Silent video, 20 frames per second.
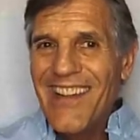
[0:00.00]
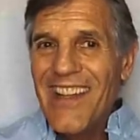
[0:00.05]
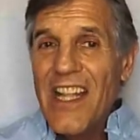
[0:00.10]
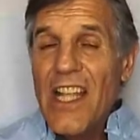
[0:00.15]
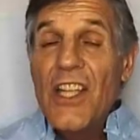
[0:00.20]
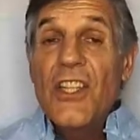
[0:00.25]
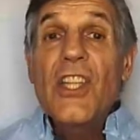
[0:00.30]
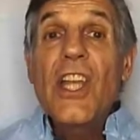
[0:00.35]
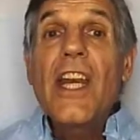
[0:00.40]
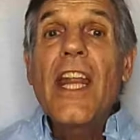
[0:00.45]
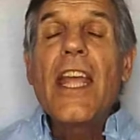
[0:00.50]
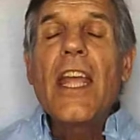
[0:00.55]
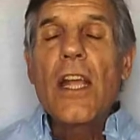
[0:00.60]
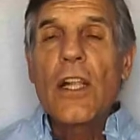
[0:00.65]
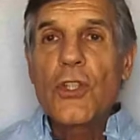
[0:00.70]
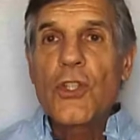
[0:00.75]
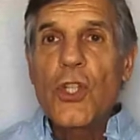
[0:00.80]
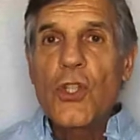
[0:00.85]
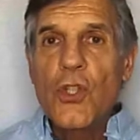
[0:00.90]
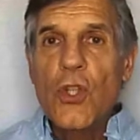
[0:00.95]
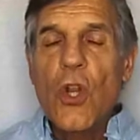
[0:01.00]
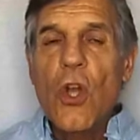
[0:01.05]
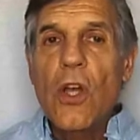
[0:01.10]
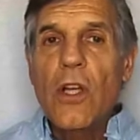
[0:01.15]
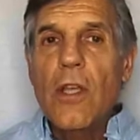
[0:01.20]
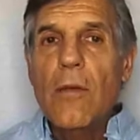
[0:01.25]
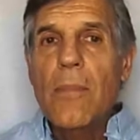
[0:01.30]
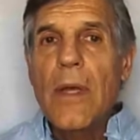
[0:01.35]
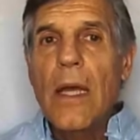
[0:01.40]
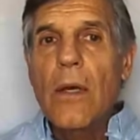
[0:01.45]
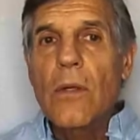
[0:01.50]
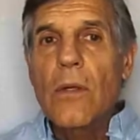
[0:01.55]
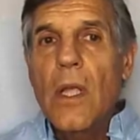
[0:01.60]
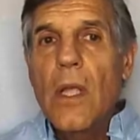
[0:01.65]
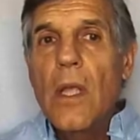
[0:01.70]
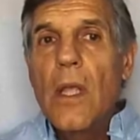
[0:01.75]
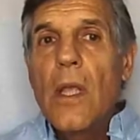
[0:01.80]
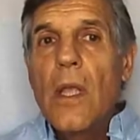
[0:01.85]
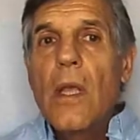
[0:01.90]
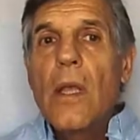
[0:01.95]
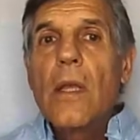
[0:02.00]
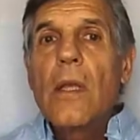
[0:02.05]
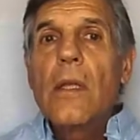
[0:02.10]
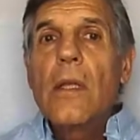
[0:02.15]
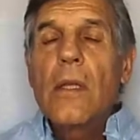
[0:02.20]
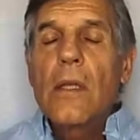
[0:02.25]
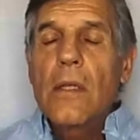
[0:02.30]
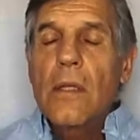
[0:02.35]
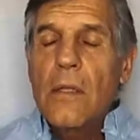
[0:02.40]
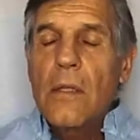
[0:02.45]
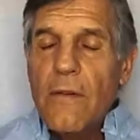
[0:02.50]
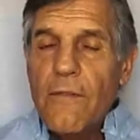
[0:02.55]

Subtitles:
Today I'll just talk about the